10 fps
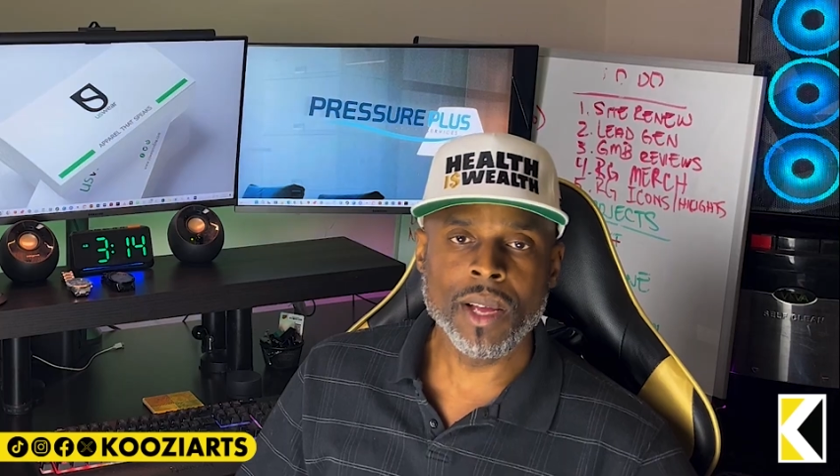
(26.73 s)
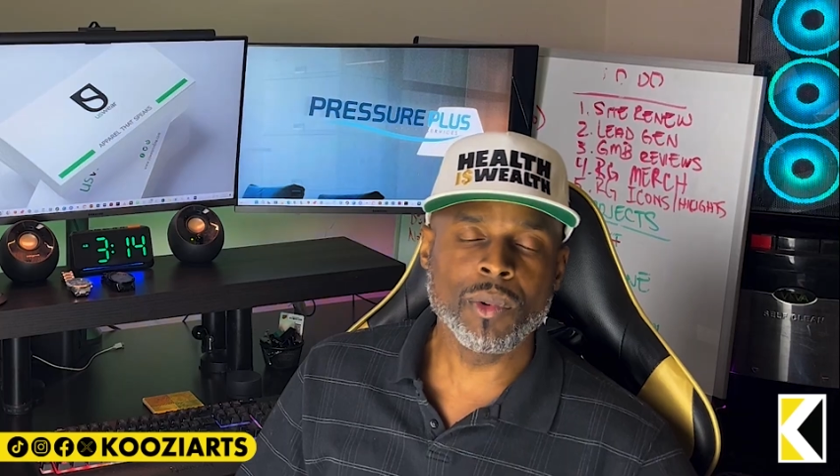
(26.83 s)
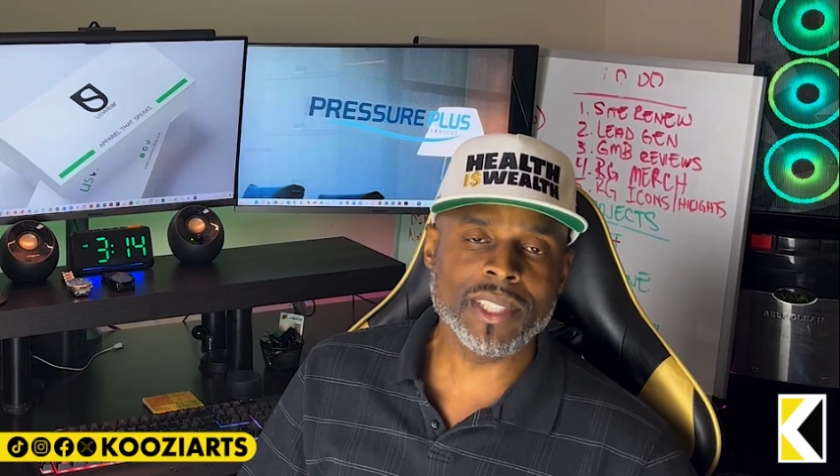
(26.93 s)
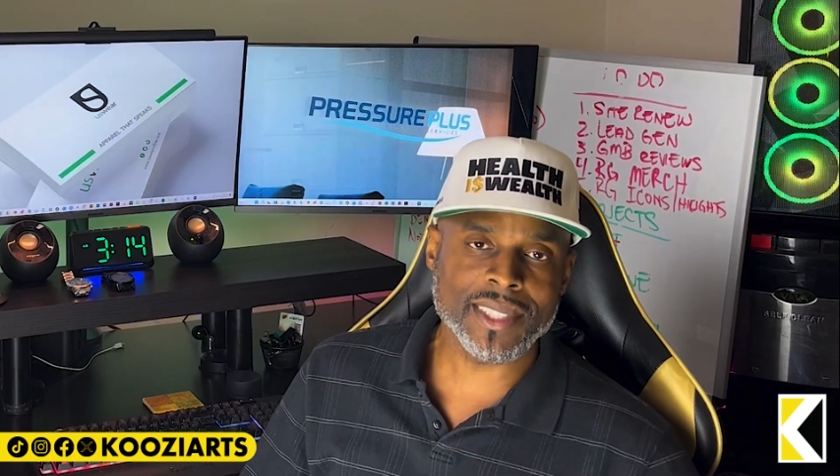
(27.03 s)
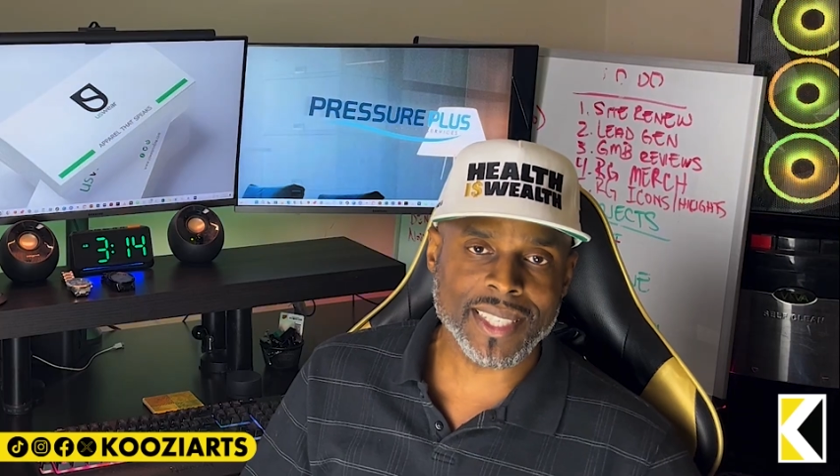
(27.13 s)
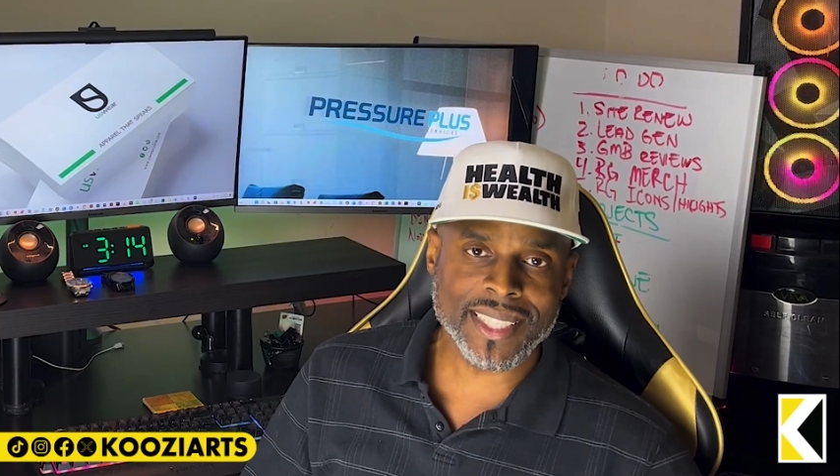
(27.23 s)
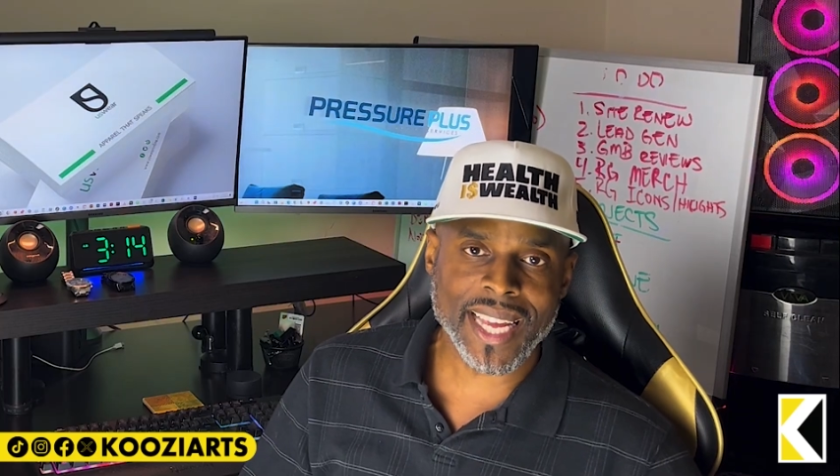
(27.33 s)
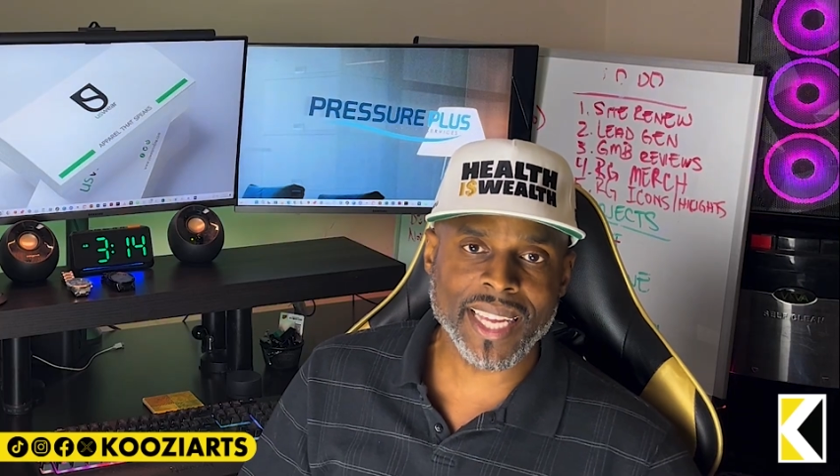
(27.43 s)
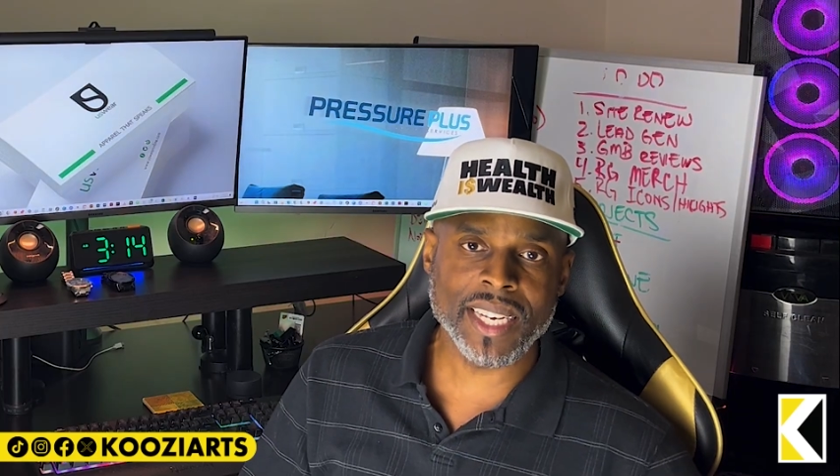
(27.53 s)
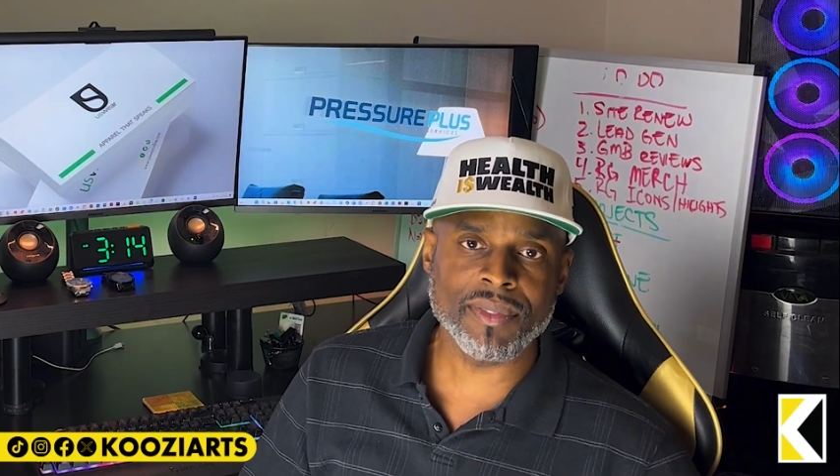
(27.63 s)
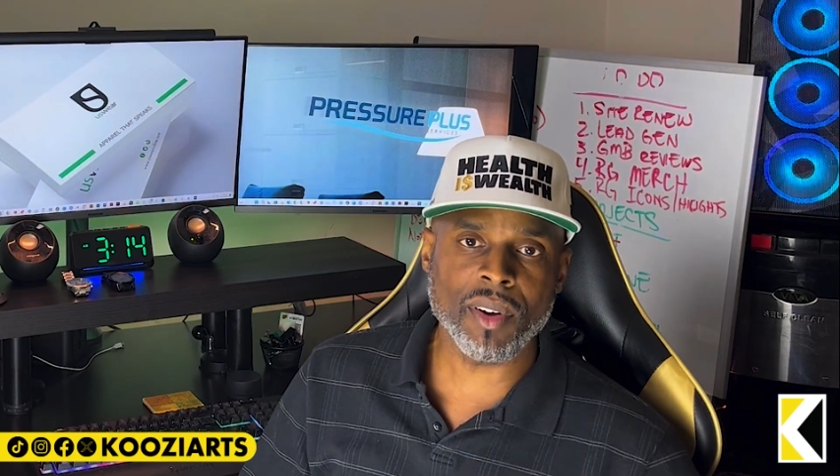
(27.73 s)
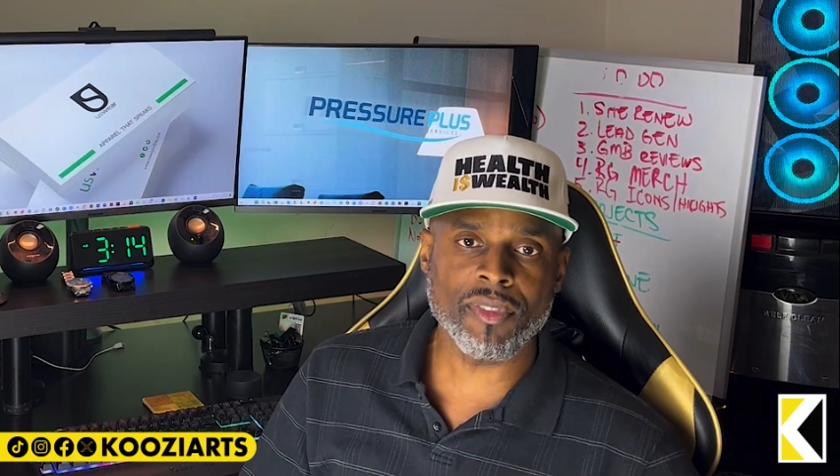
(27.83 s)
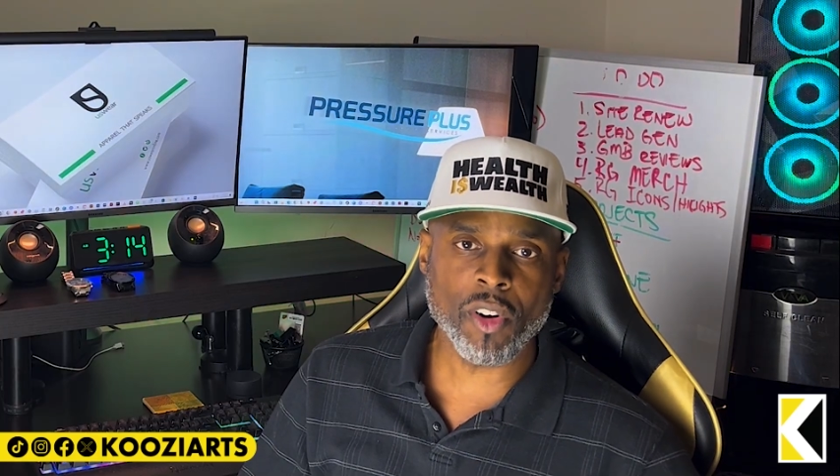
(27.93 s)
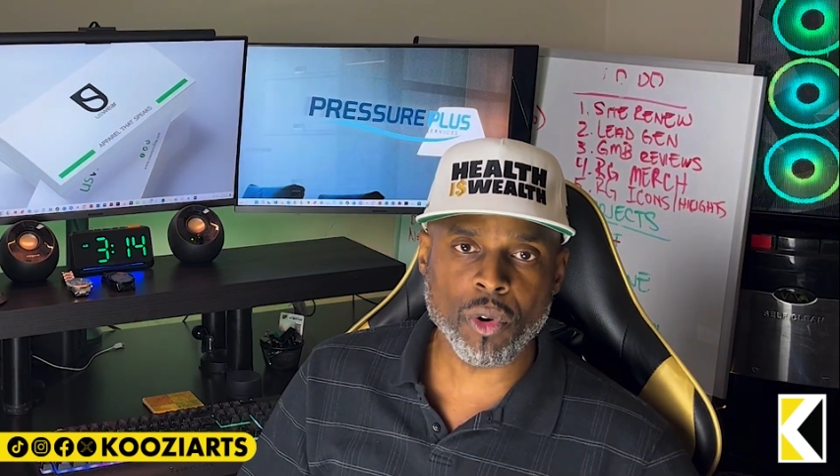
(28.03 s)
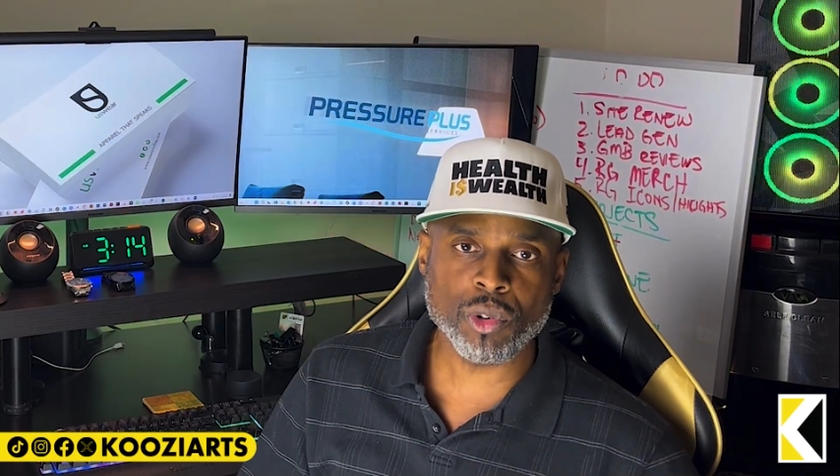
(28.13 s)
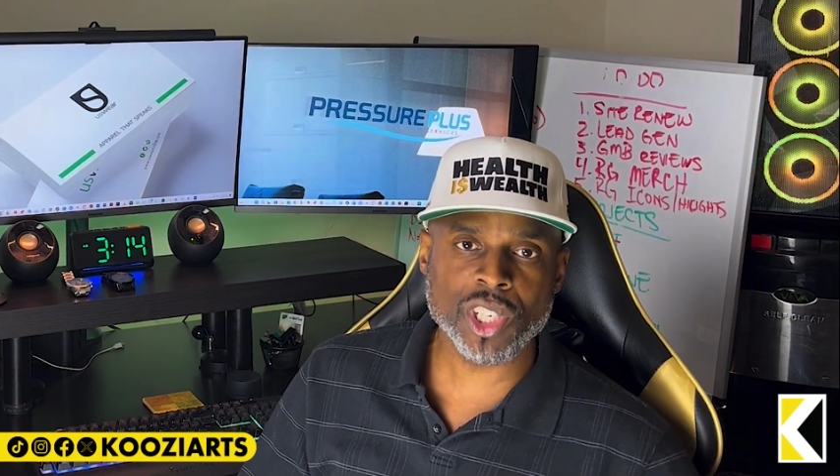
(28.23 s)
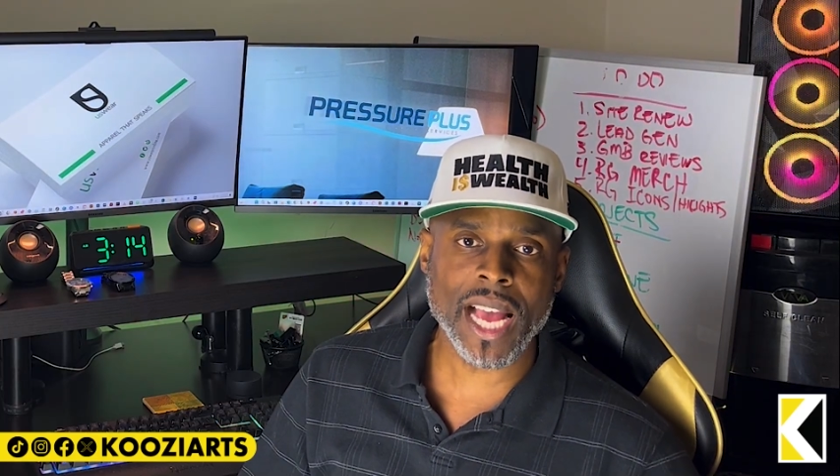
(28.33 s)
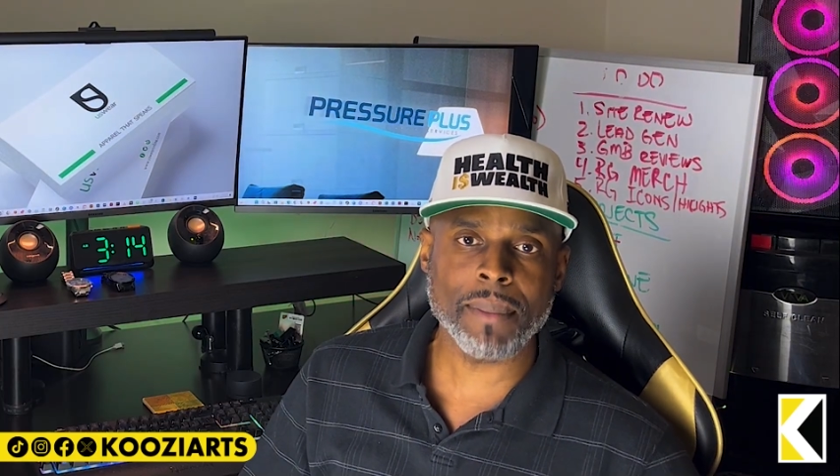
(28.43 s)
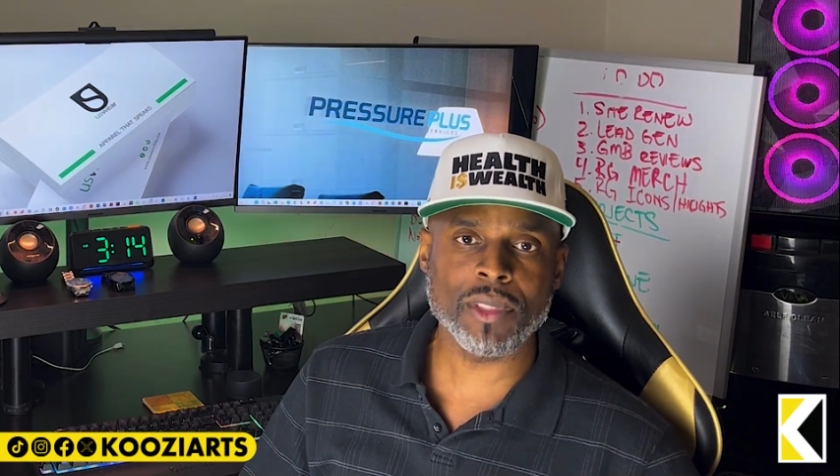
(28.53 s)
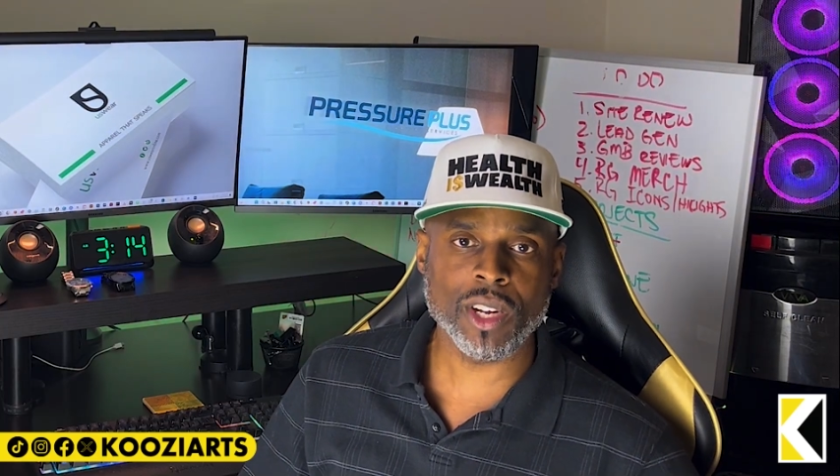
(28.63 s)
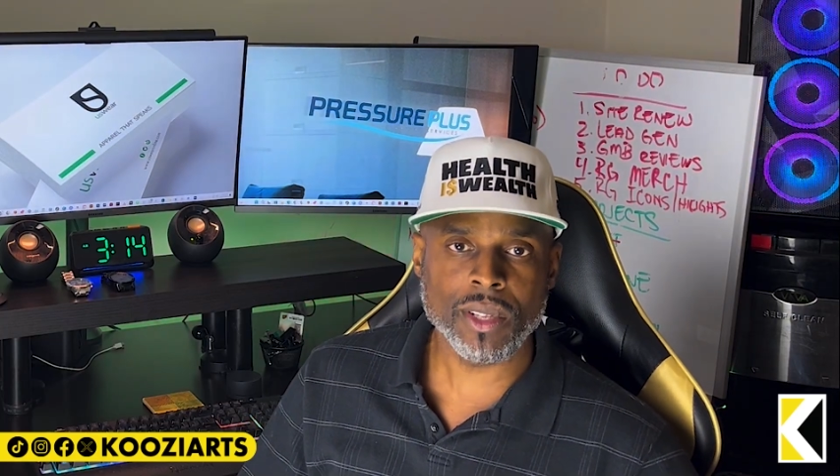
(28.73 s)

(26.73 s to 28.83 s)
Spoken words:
which is indicative of Photoshop, the